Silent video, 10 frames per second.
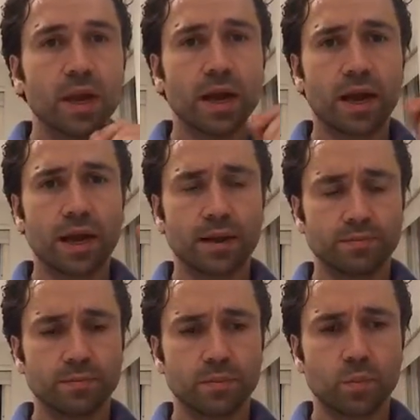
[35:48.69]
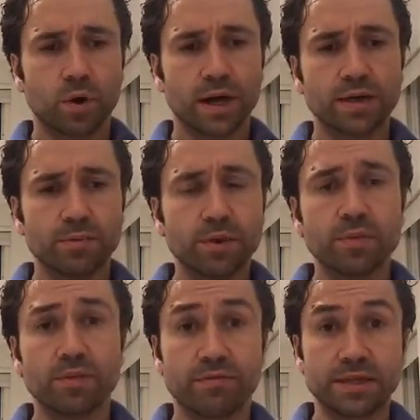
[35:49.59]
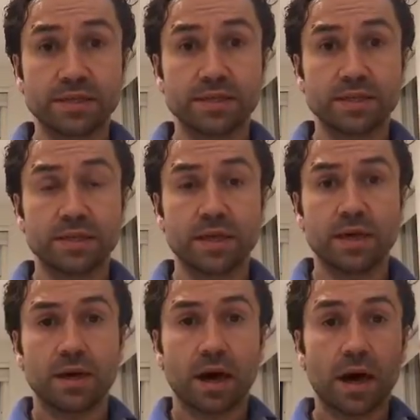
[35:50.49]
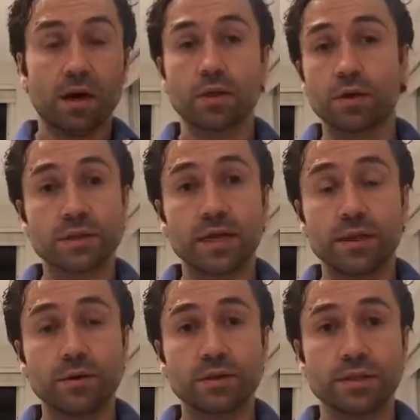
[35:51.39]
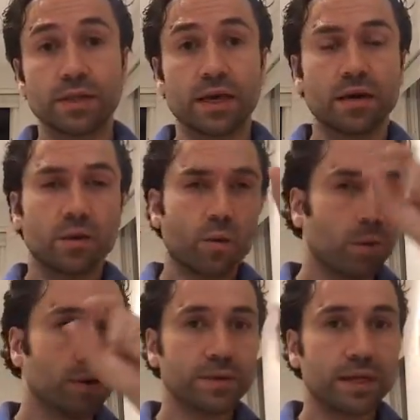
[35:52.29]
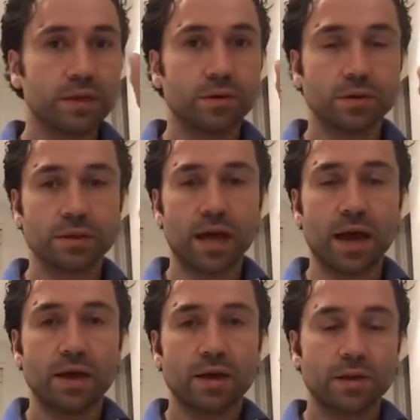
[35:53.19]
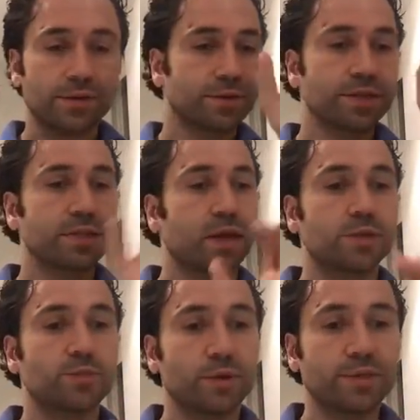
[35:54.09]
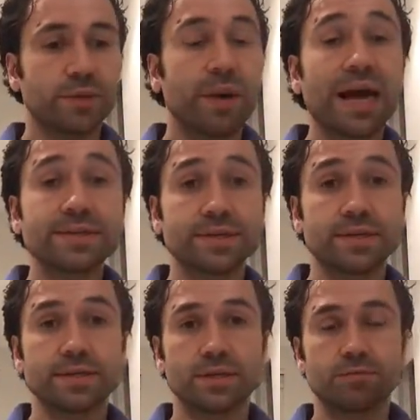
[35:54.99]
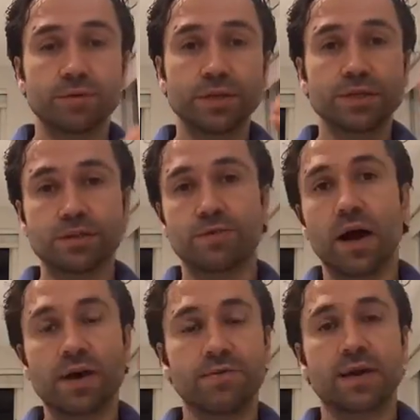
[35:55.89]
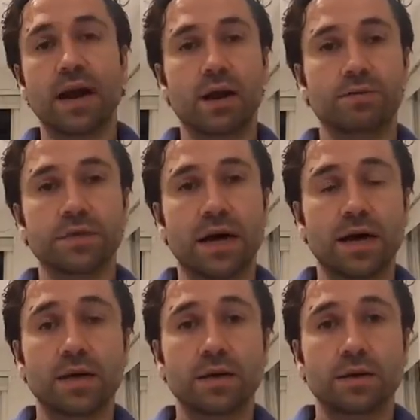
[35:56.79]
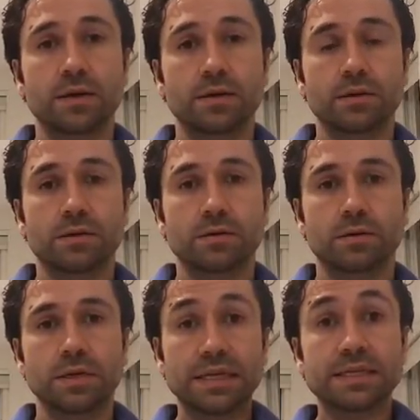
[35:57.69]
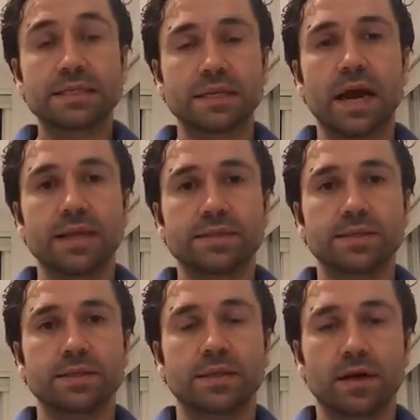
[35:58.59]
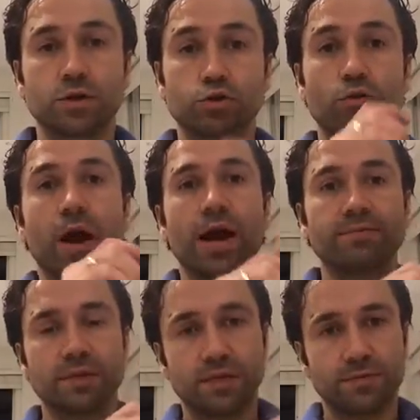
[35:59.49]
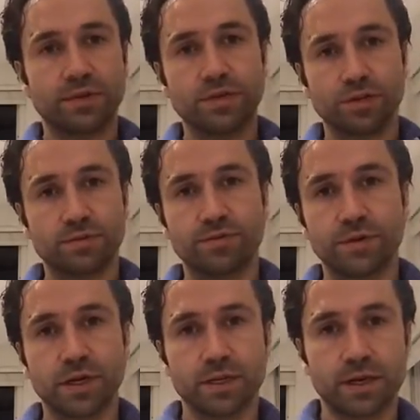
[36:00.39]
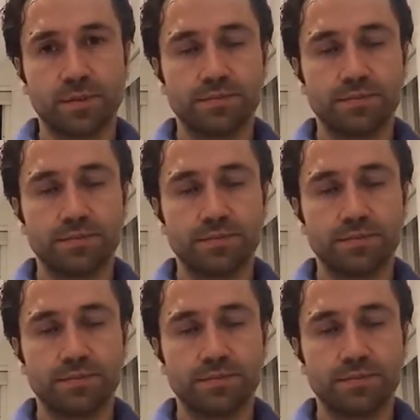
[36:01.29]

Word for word: um, what kind of people have visited it, how long they looked at it, what they looked at, and you can start spotting patterns and really deriving out of that insights that drive the innovation further.